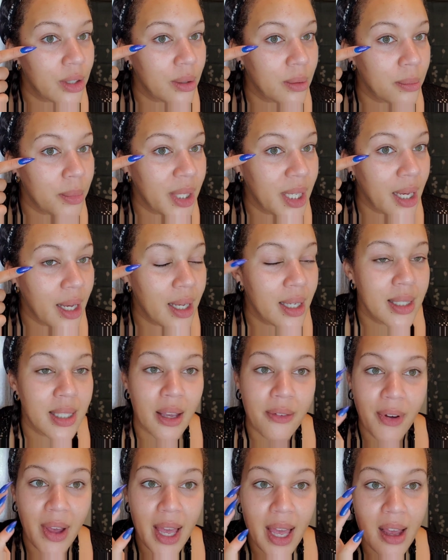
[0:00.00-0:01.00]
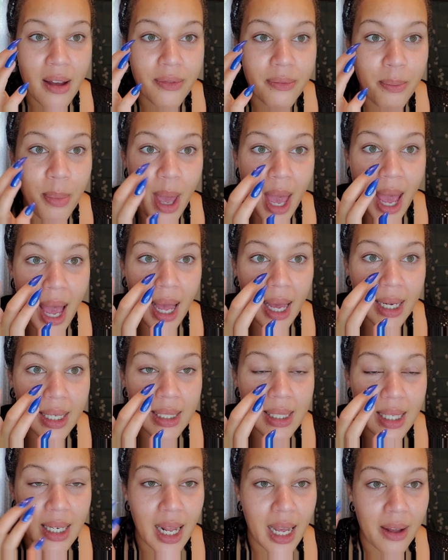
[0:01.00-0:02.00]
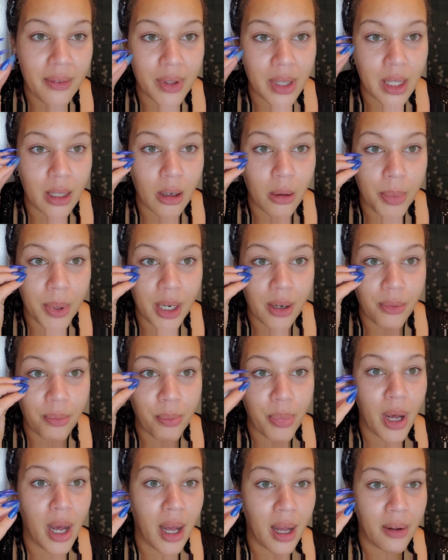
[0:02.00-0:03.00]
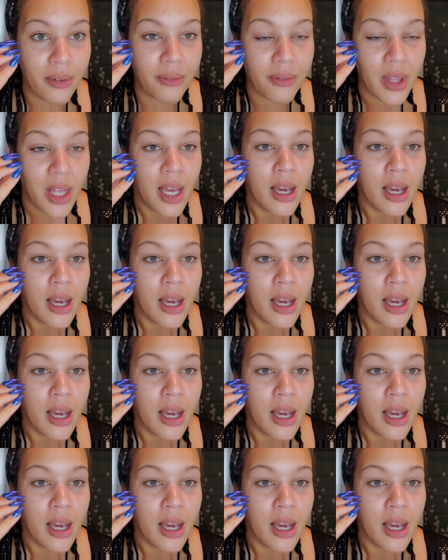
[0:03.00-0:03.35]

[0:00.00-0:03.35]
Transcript: because if I have bags and I have a little bit of puff,